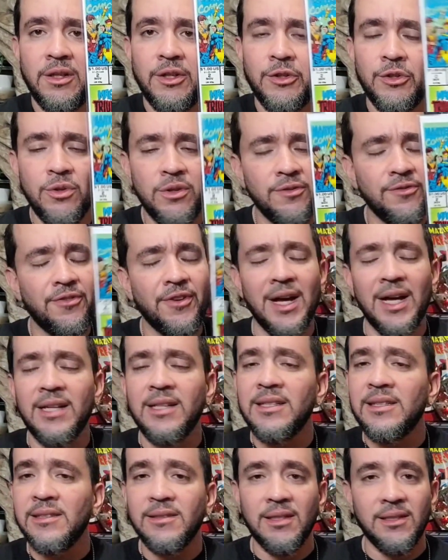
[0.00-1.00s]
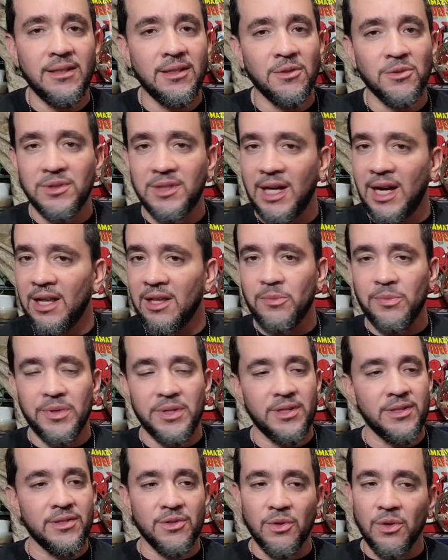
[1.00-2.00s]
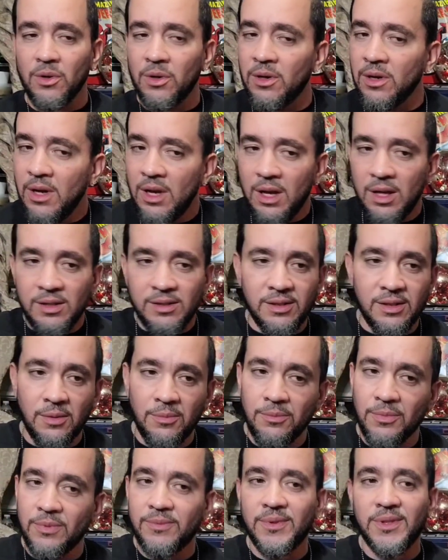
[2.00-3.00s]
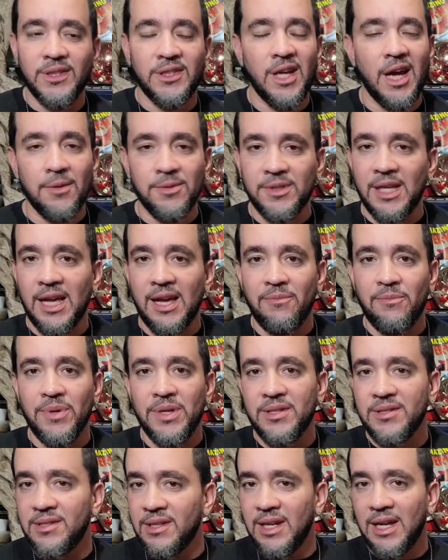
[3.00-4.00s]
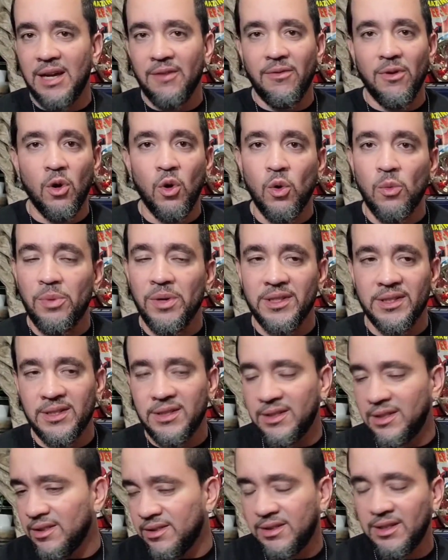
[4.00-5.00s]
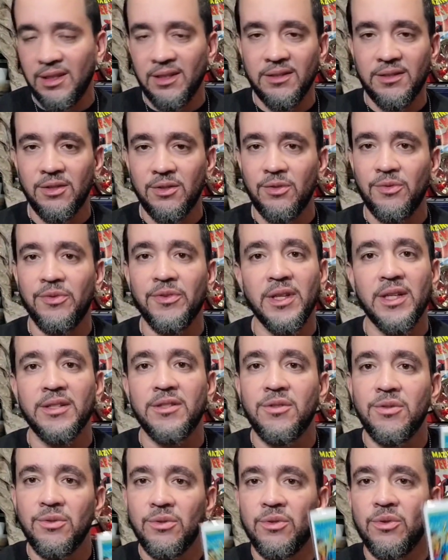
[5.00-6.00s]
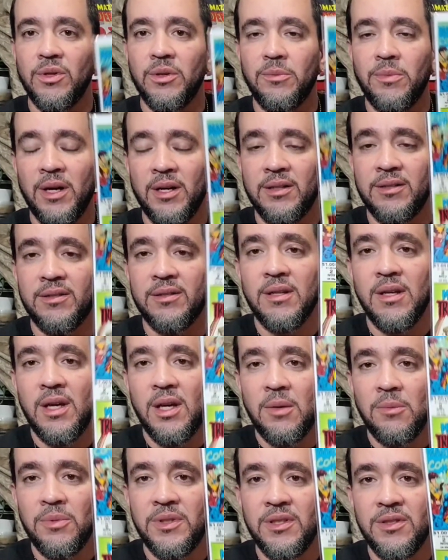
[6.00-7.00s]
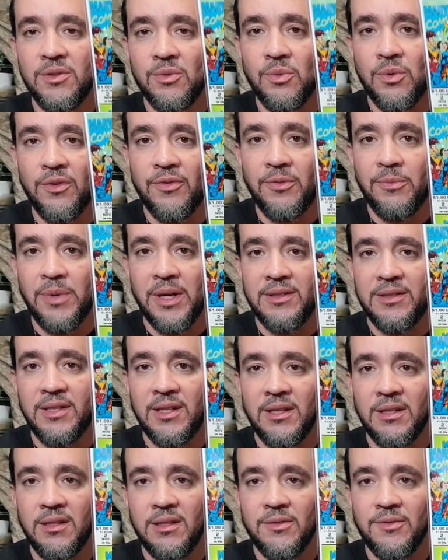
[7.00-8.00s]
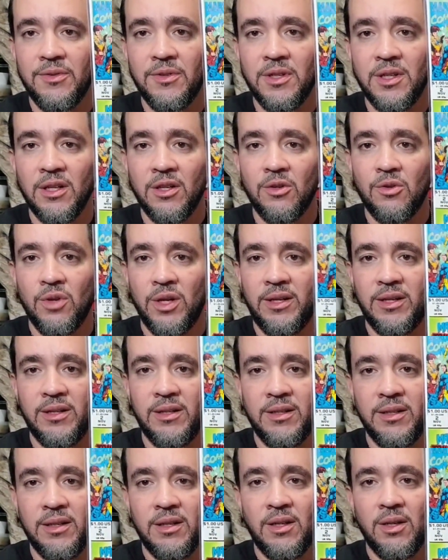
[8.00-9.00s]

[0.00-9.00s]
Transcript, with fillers: You can find these in those dollar bins or some shops that have bins and they have a whole bunch and they'll sell it to you for like two, three bucks. But these are worth about 10 if you get it graded.